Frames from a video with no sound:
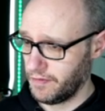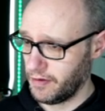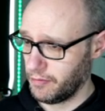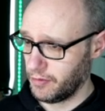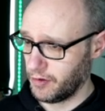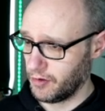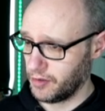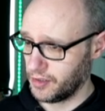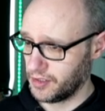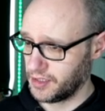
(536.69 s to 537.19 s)
And
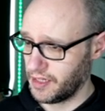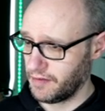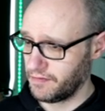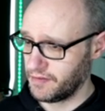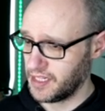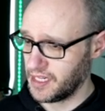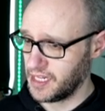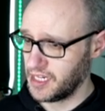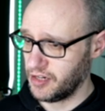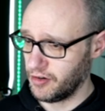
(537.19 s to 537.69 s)
then we got a
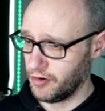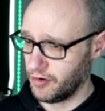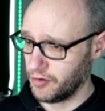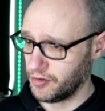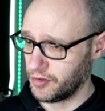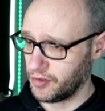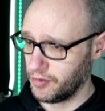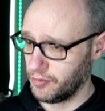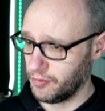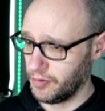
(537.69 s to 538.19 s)
17 year
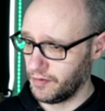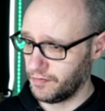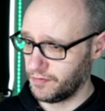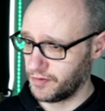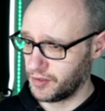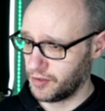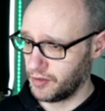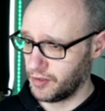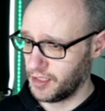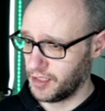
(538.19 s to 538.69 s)
old
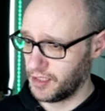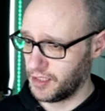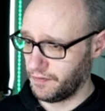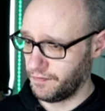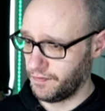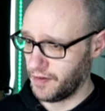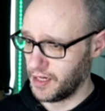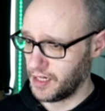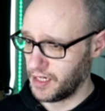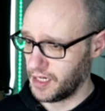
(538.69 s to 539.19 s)
with solid
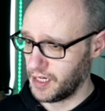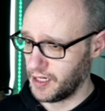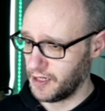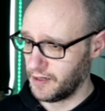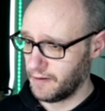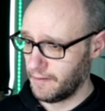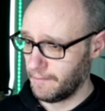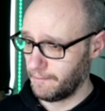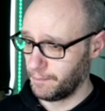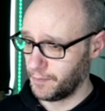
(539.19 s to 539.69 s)

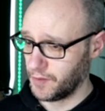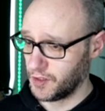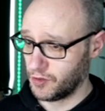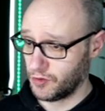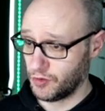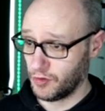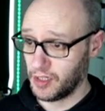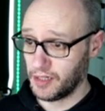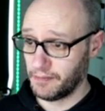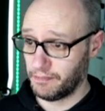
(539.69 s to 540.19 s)
defending,
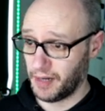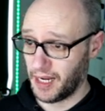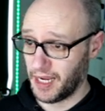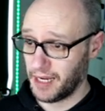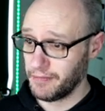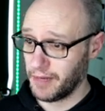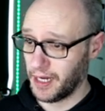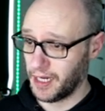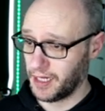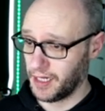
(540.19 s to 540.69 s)
solid
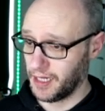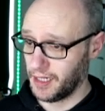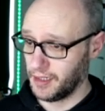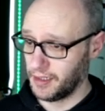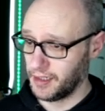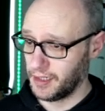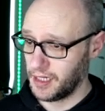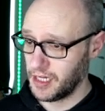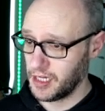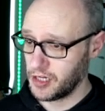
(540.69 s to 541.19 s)

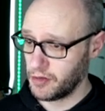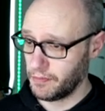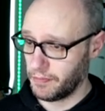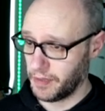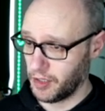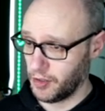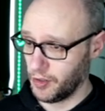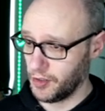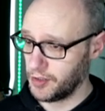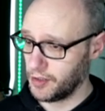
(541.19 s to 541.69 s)
playmaking. He
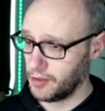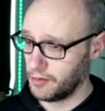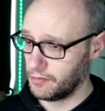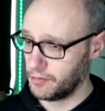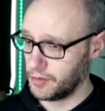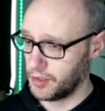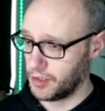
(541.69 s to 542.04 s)
could be good.